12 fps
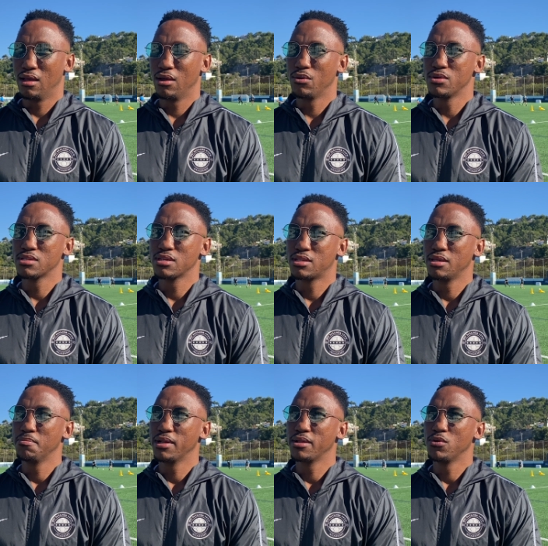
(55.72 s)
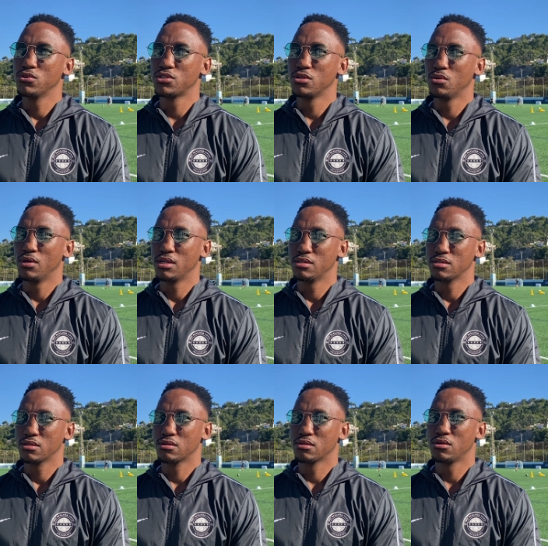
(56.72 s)
It was a deep and emotional one,
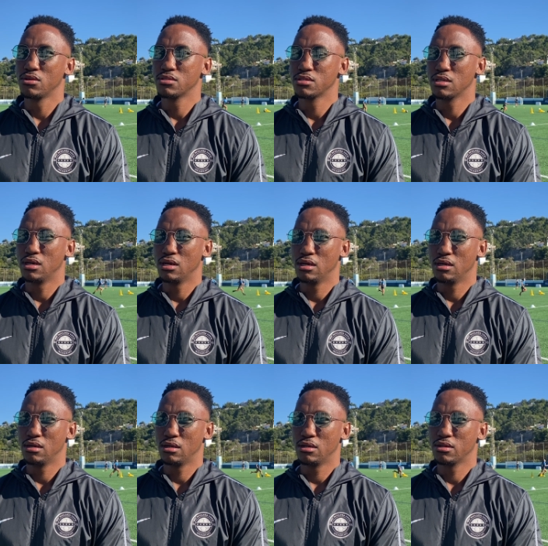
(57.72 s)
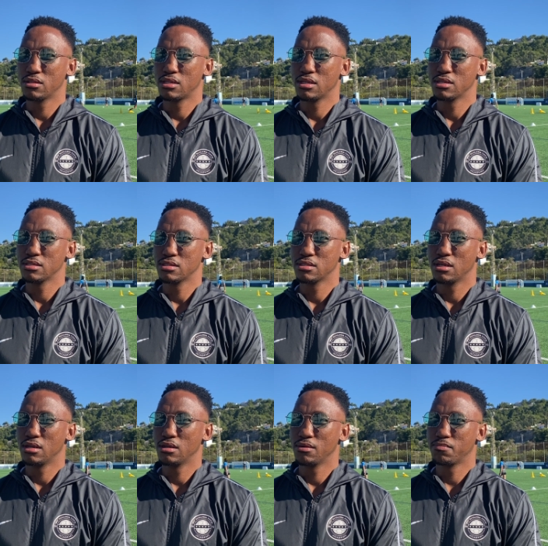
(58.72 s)
because uh, a lot of things,
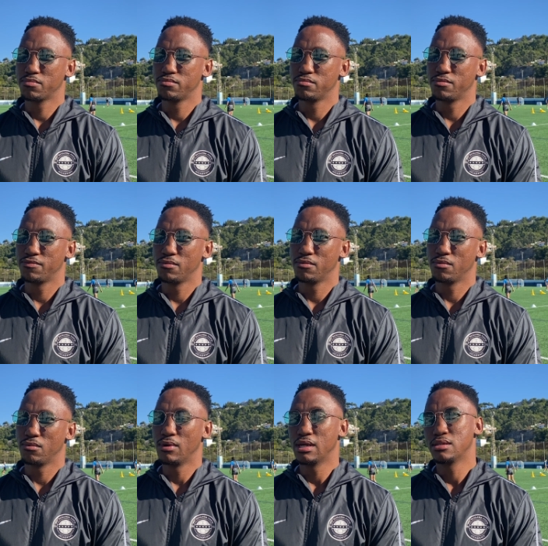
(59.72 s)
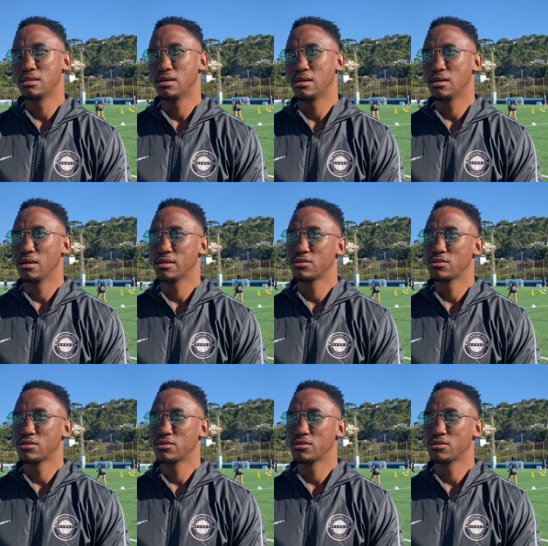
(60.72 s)
uh, one, uh,